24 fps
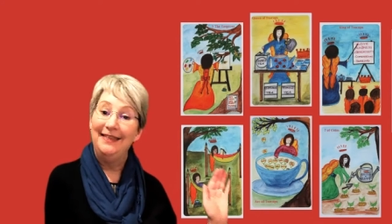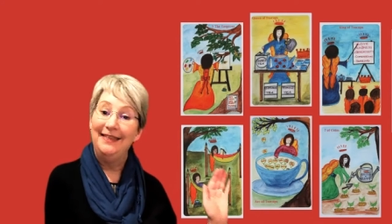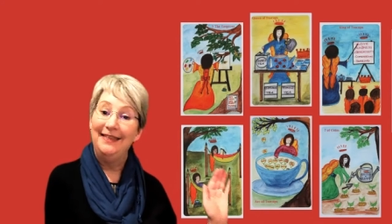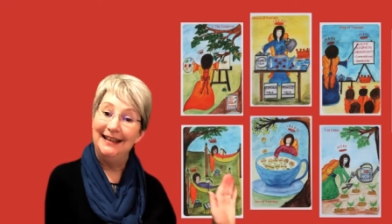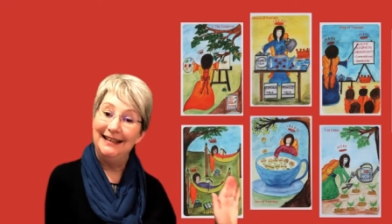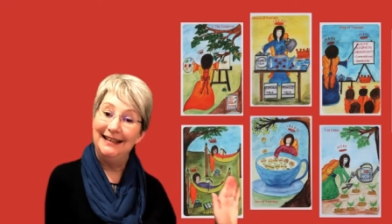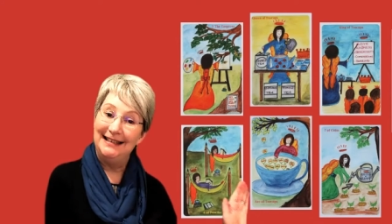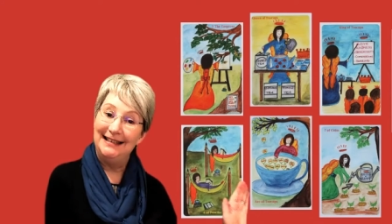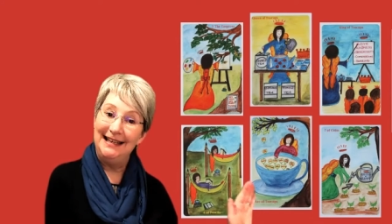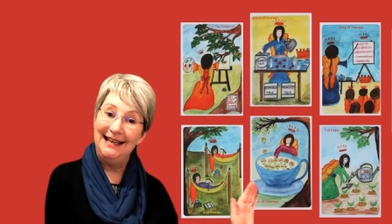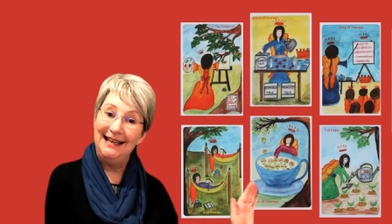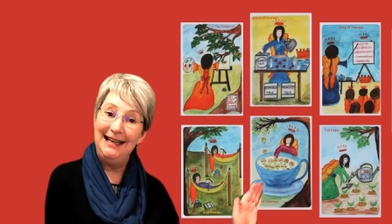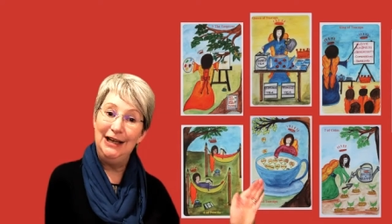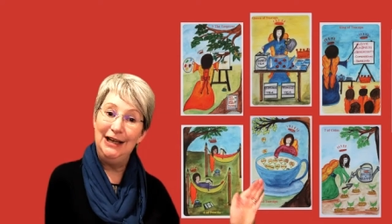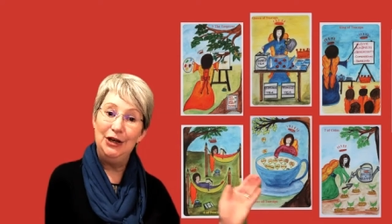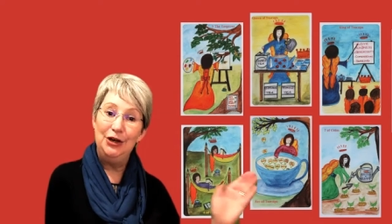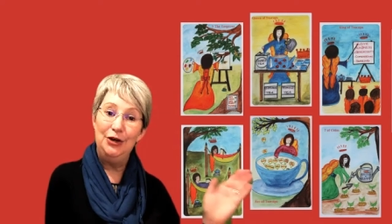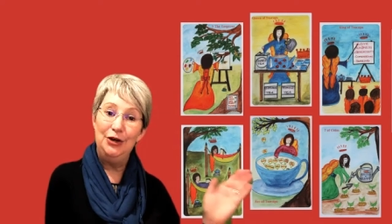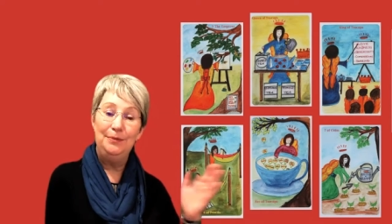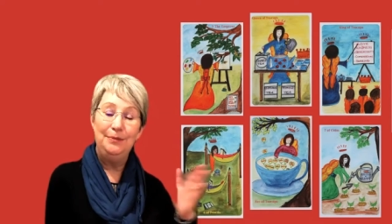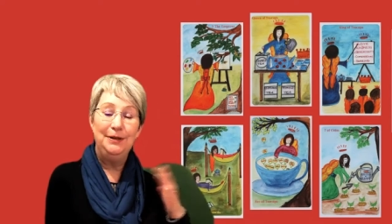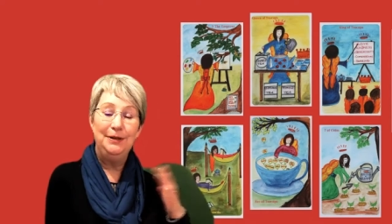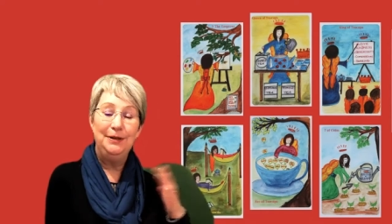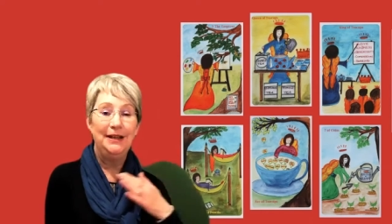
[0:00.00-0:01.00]
The
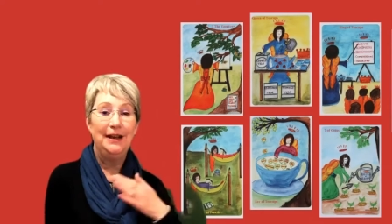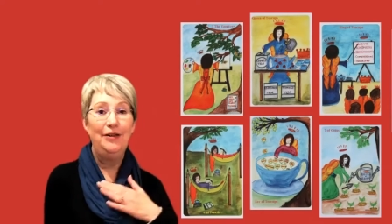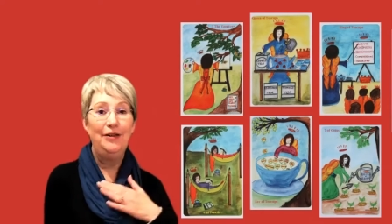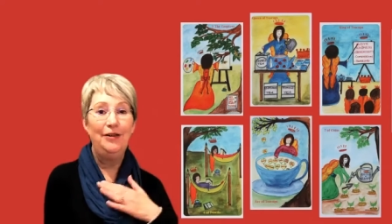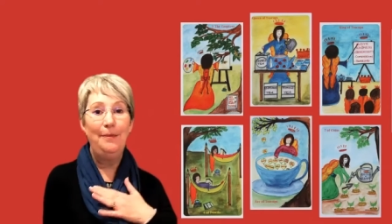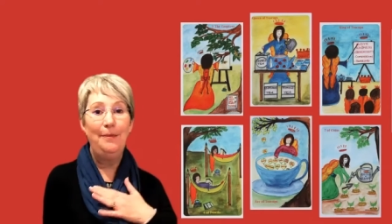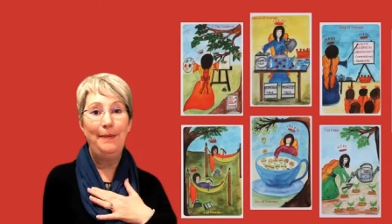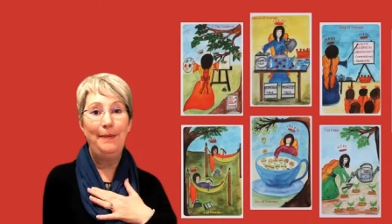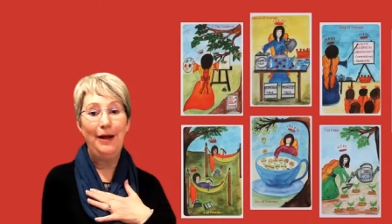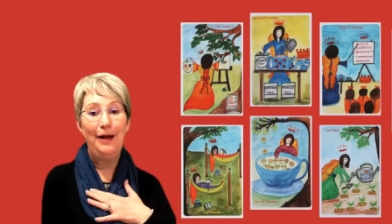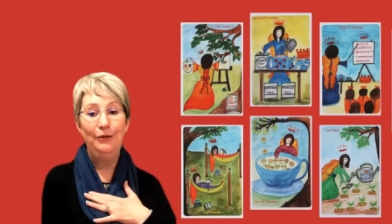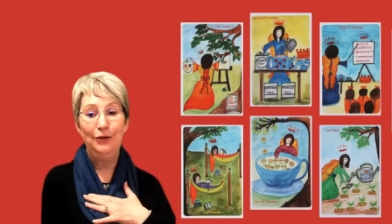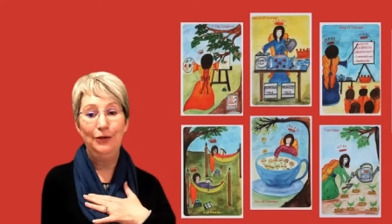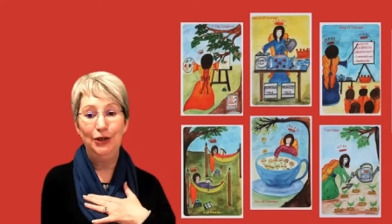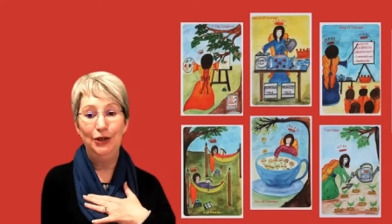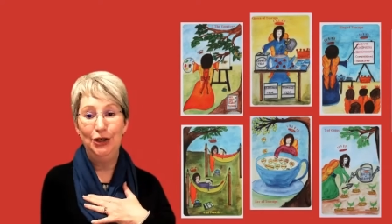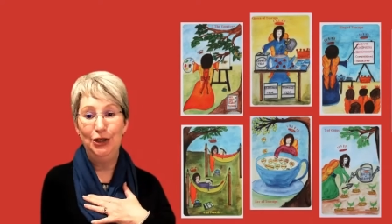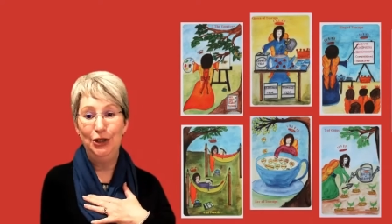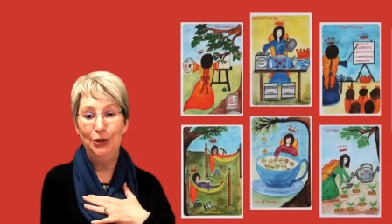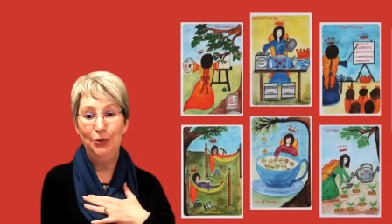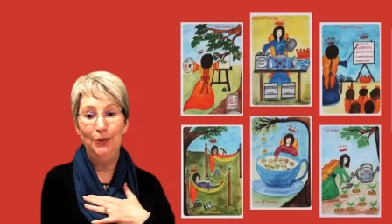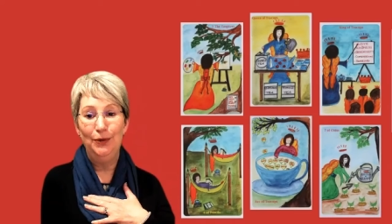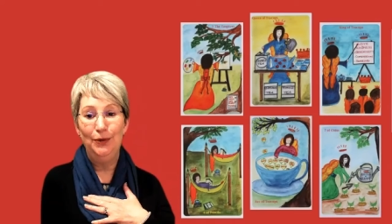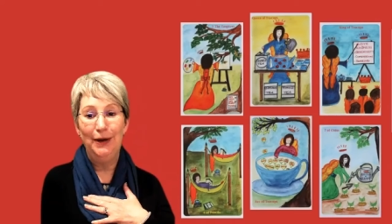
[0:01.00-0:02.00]
Teacups are about
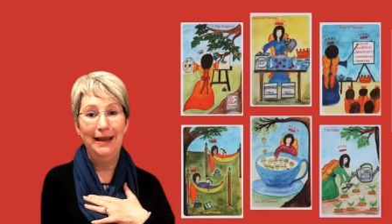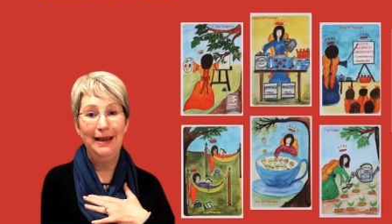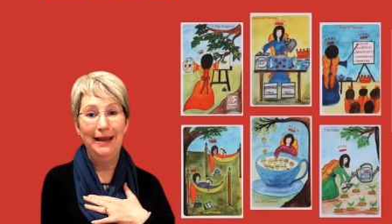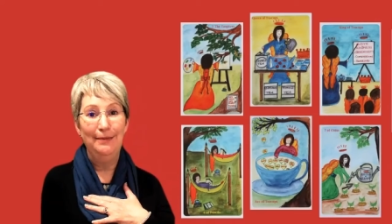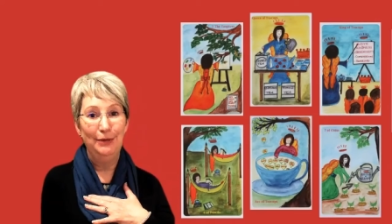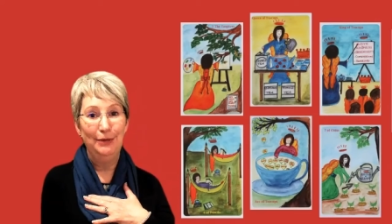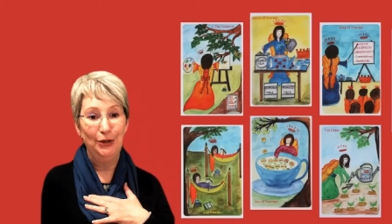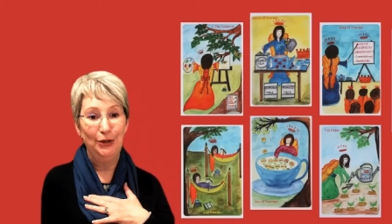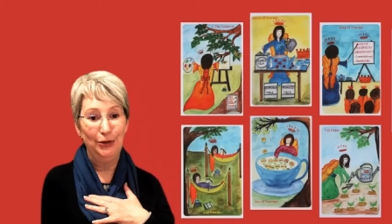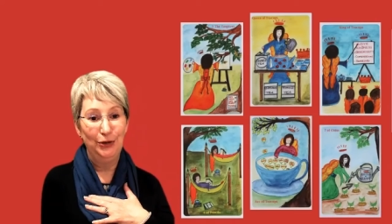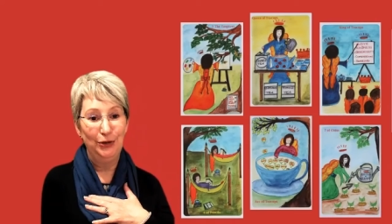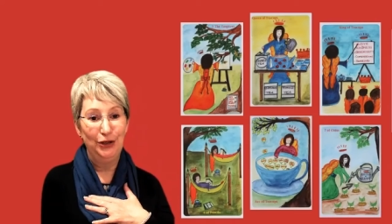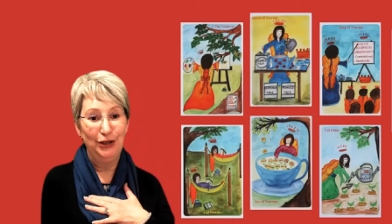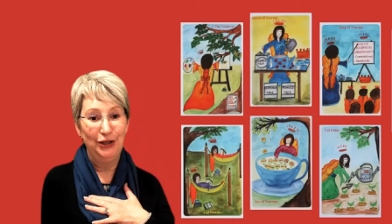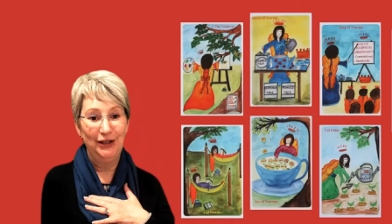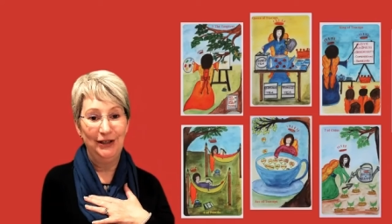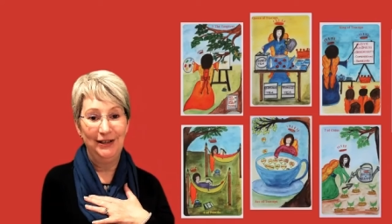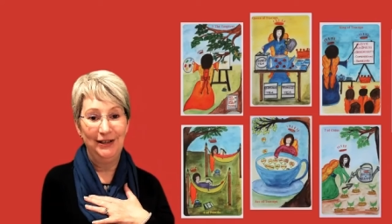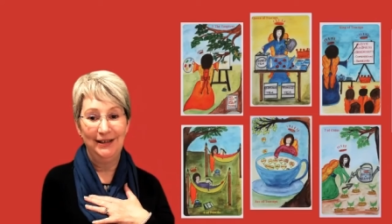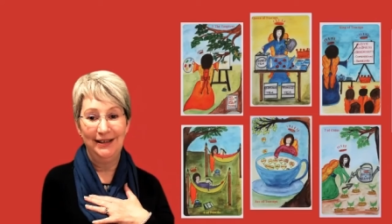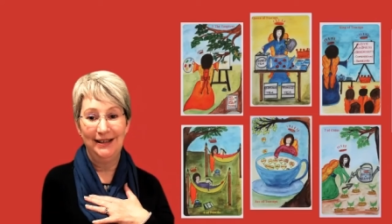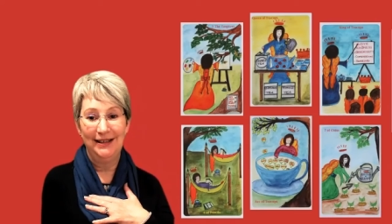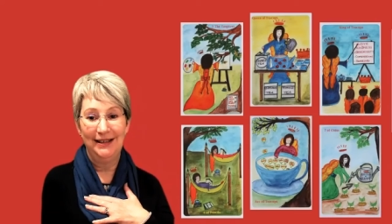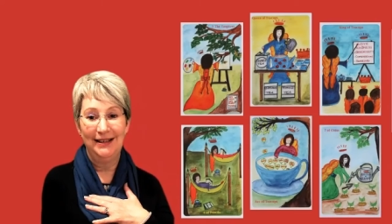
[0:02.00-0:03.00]
new
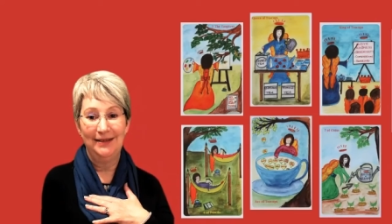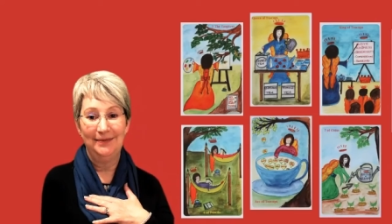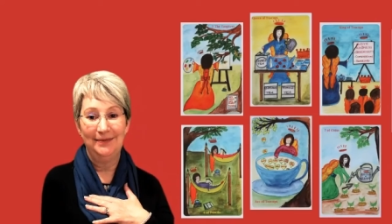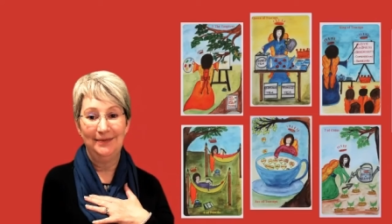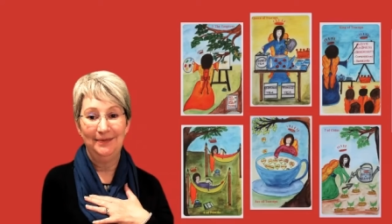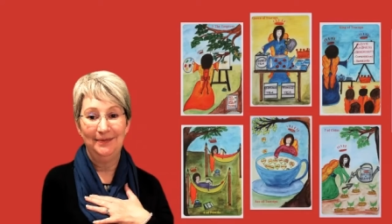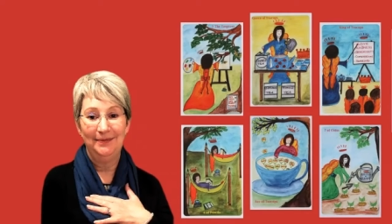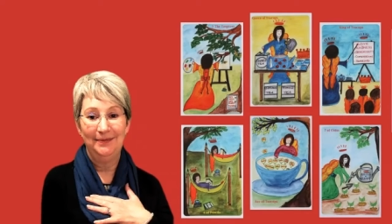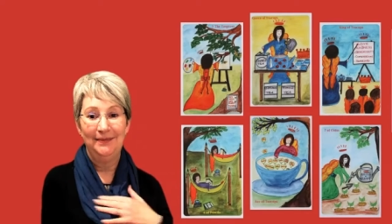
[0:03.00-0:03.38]
emotions.